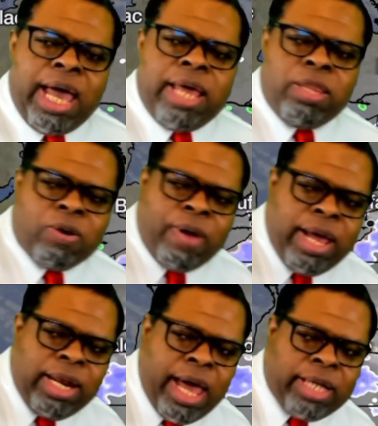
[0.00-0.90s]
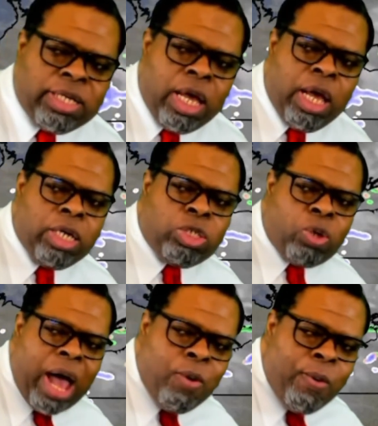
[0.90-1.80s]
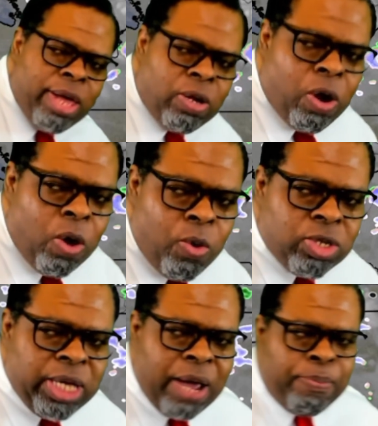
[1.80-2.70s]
and the Great Lakes. Dry weather will take